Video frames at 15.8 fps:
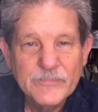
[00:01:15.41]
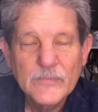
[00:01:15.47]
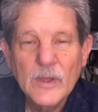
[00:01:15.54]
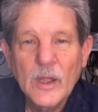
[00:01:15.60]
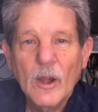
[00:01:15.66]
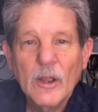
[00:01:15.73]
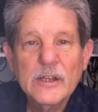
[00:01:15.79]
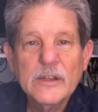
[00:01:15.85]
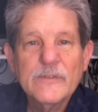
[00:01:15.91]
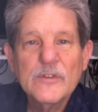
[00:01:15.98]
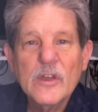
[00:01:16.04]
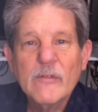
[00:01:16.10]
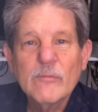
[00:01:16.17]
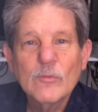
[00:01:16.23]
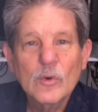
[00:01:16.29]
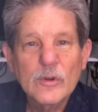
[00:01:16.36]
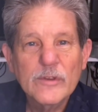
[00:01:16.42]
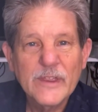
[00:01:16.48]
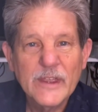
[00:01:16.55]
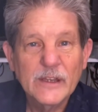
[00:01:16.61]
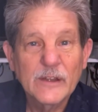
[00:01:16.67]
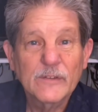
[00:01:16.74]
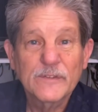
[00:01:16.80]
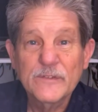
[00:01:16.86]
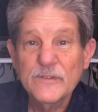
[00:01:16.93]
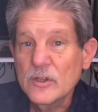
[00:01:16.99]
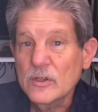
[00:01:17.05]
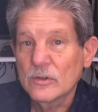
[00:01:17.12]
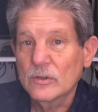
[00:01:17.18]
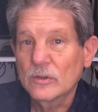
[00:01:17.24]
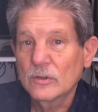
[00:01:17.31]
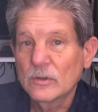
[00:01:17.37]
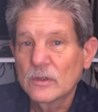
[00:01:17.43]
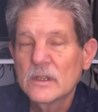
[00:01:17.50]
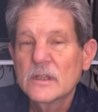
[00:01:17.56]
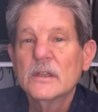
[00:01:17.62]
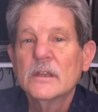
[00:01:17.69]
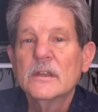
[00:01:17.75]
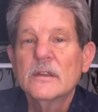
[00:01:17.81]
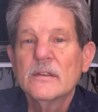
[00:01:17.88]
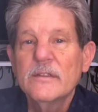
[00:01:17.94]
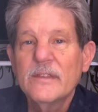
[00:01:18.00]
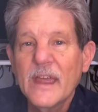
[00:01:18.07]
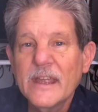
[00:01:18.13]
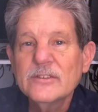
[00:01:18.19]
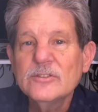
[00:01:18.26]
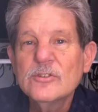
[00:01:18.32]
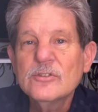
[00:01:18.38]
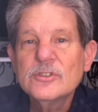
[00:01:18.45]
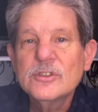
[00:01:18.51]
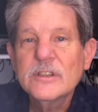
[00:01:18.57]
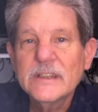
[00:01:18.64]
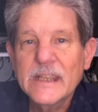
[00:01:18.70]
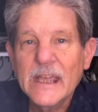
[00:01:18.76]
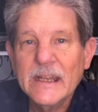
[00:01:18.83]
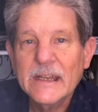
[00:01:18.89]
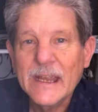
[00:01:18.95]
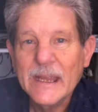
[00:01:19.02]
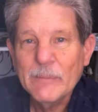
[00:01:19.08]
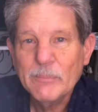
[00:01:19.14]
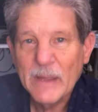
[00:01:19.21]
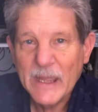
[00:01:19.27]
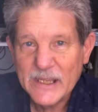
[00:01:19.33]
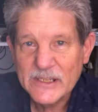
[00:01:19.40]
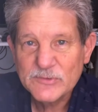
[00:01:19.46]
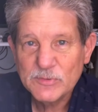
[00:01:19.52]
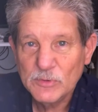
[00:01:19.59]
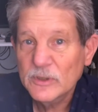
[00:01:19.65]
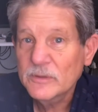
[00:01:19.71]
All right, if you have more than a few, then you should get a password